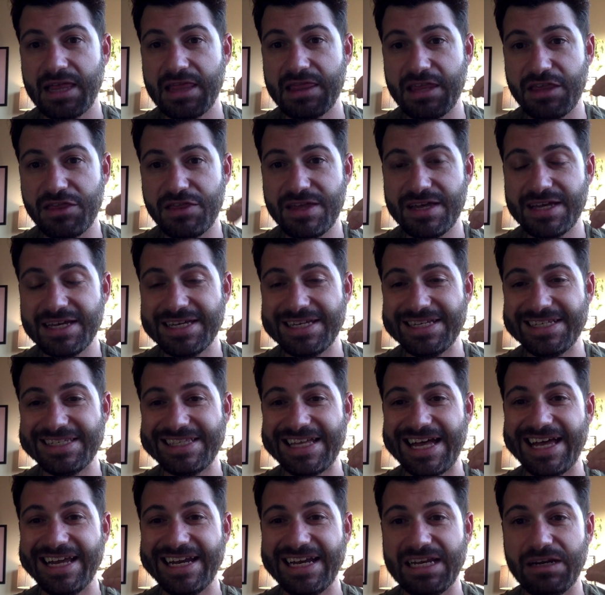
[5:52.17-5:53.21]
the thing is
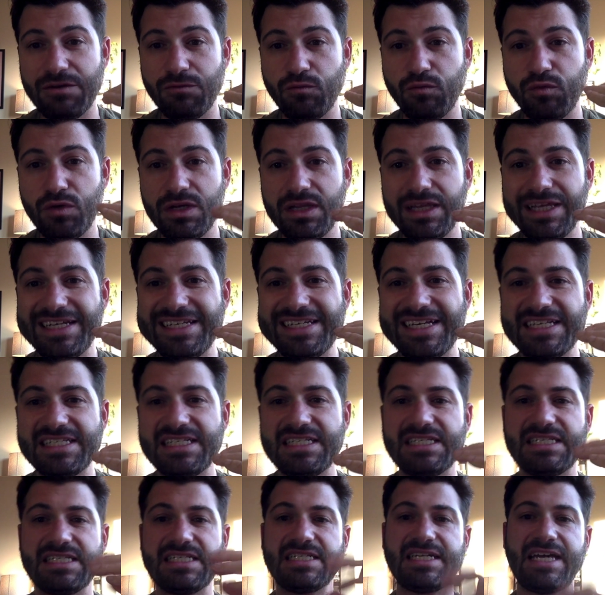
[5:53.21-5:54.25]
that it really
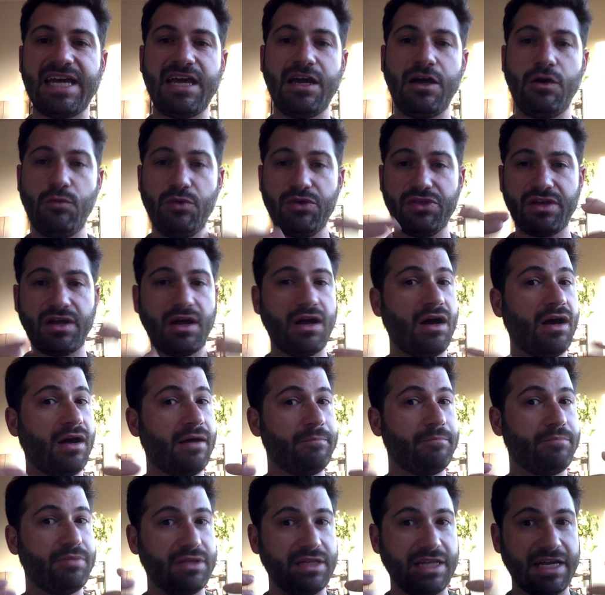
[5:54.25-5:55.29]
doesn't scale with
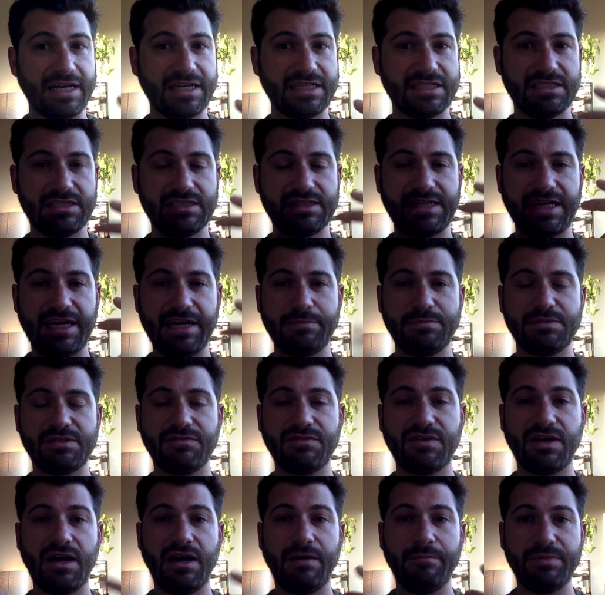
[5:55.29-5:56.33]
complex types
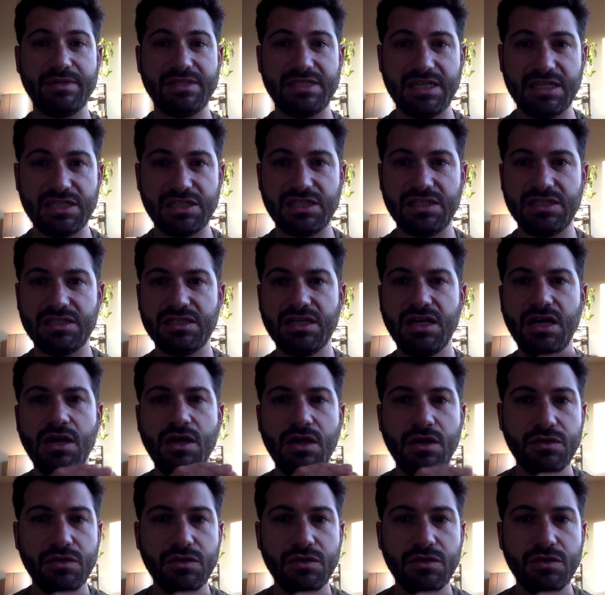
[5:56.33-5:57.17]
of compositions.